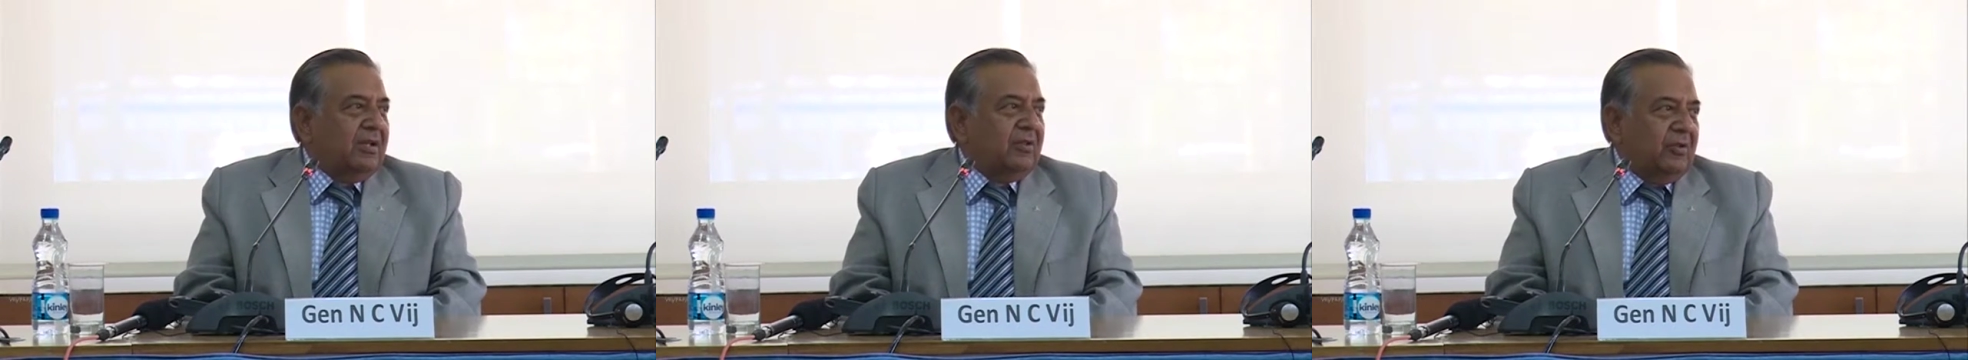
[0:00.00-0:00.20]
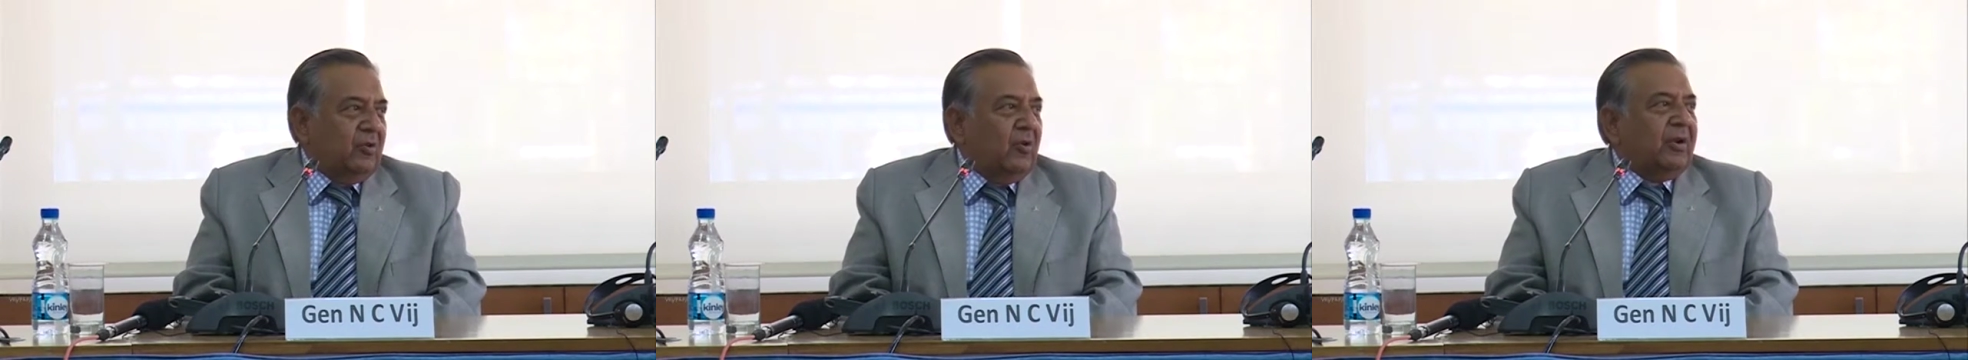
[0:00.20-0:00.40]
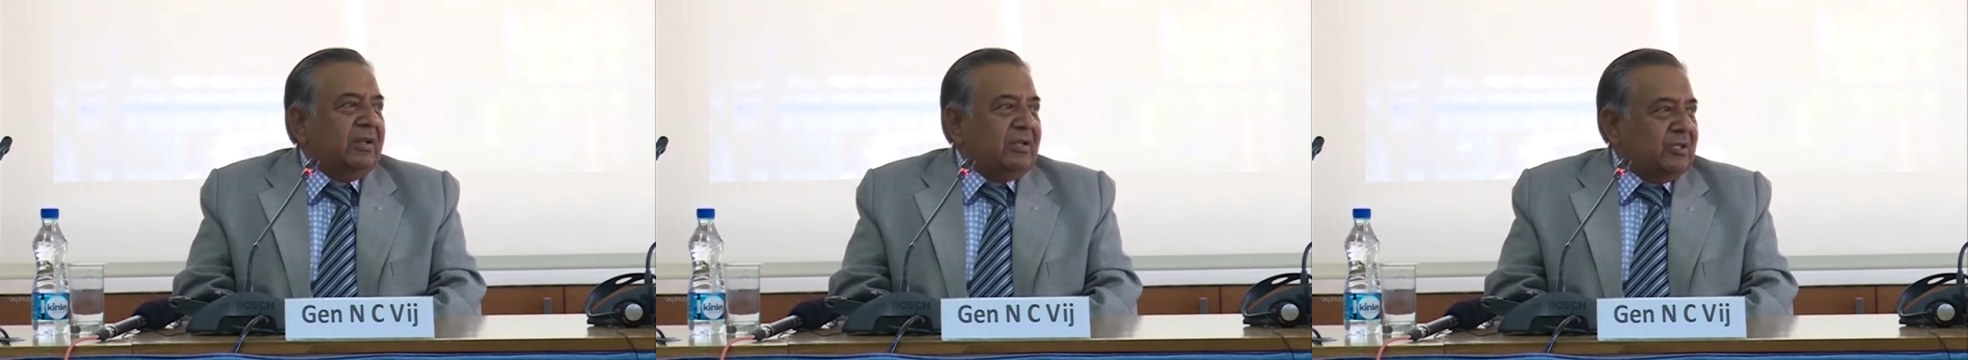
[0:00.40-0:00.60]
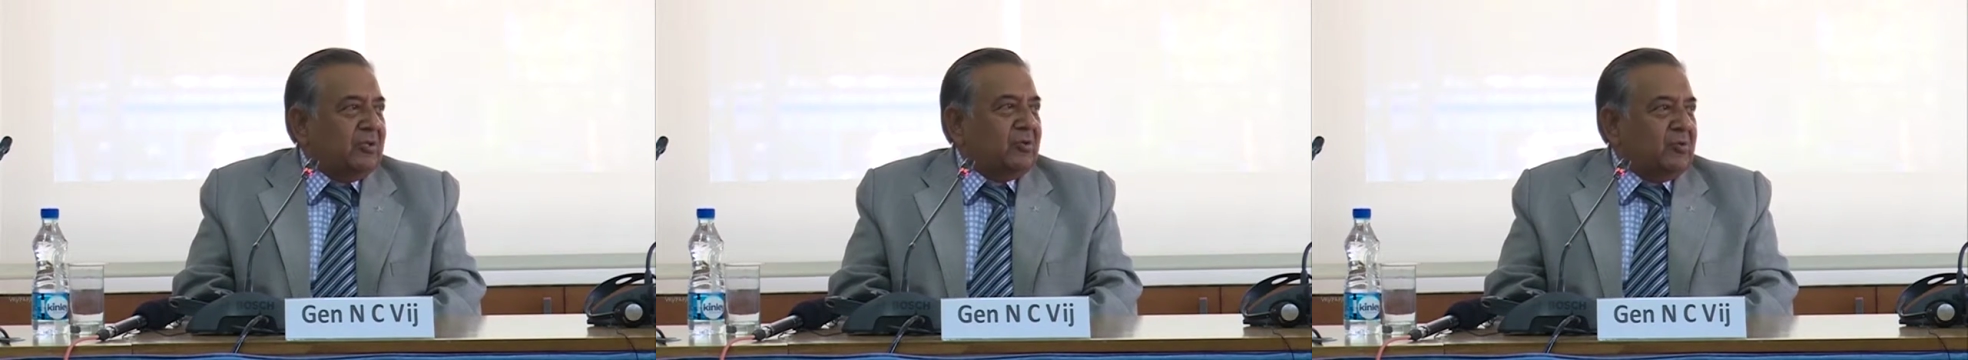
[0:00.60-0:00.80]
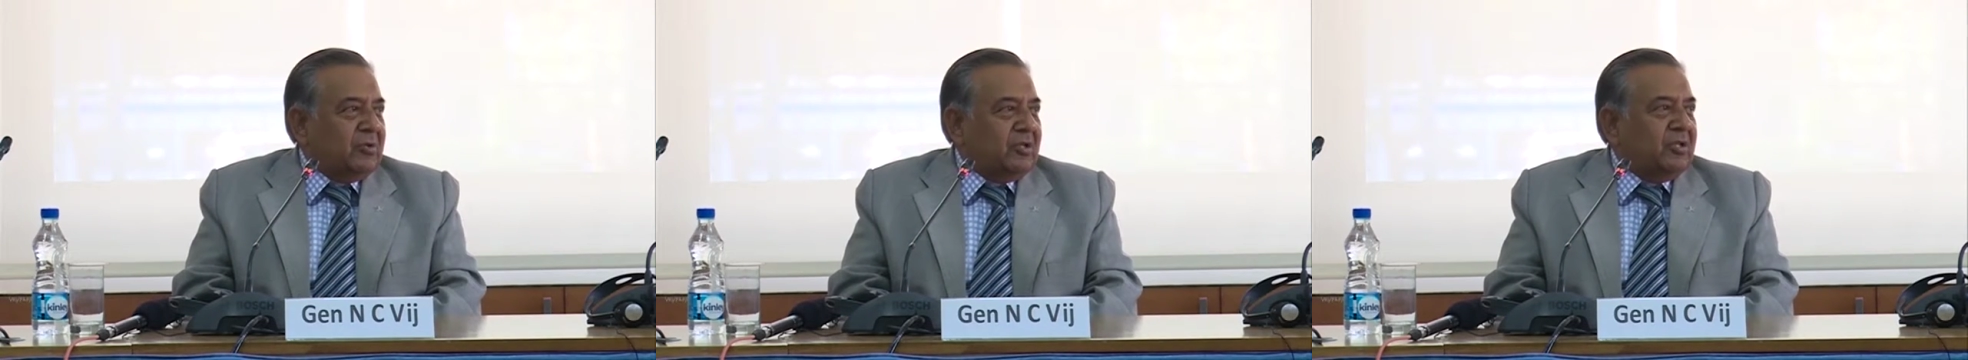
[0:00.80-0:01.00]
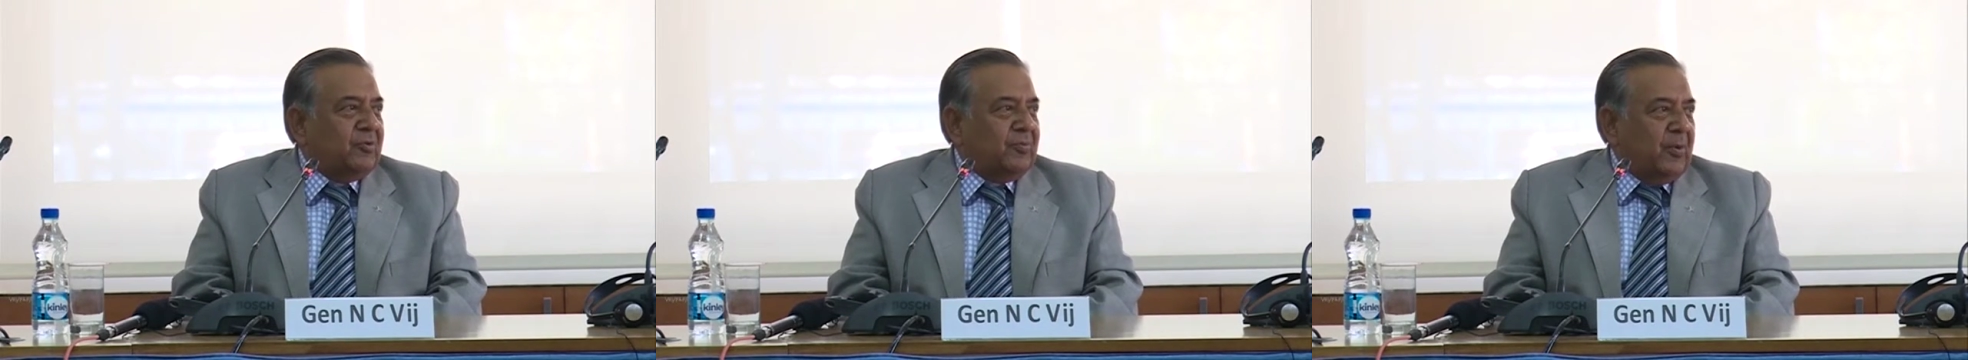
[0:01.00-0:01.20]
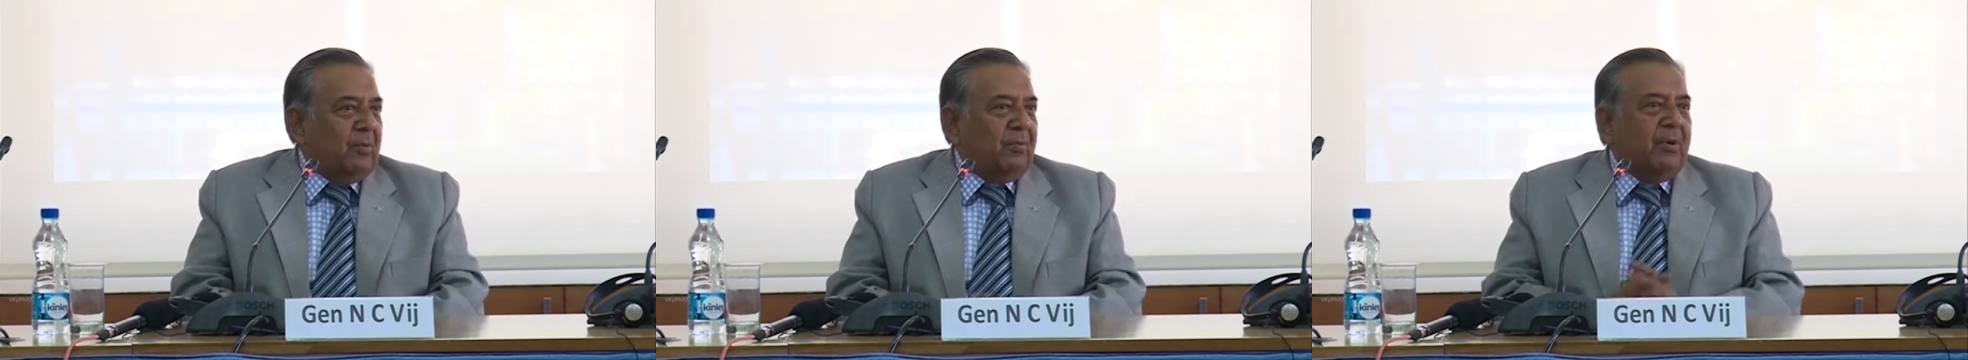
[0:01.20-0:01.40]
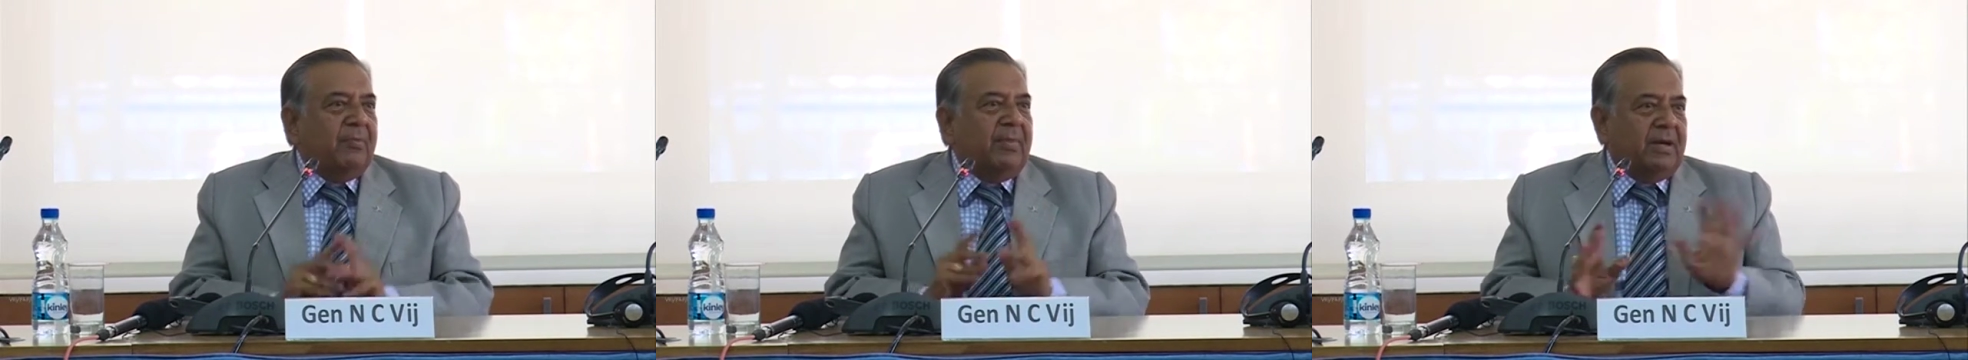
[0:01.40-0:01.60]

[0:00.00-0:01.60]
your institution's problem.